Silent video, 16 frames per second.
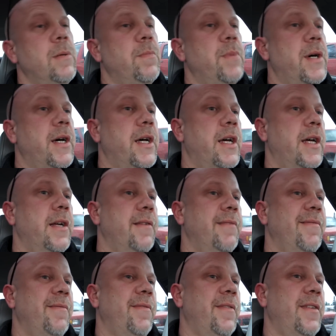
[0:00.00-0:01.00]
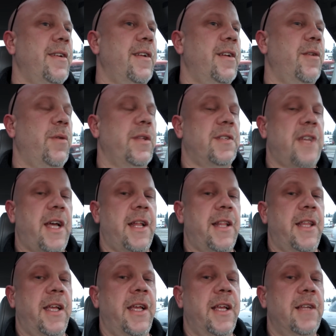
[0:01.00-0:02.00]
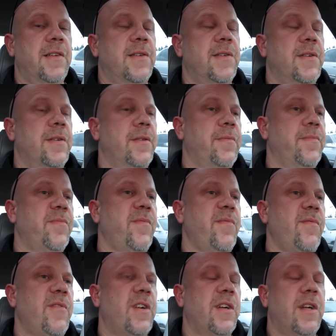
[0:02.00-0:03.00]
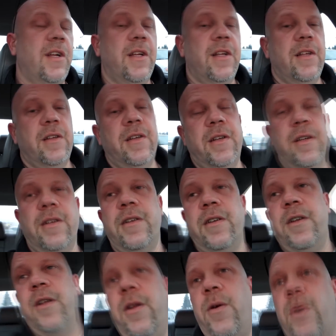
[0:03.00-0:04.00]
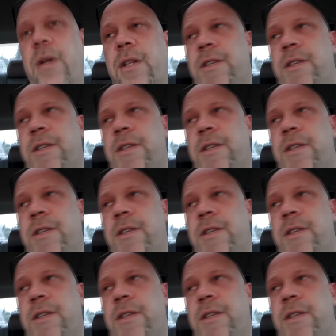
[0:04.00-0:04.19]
But, you know what the sad thing is? Mm-hmm. You know what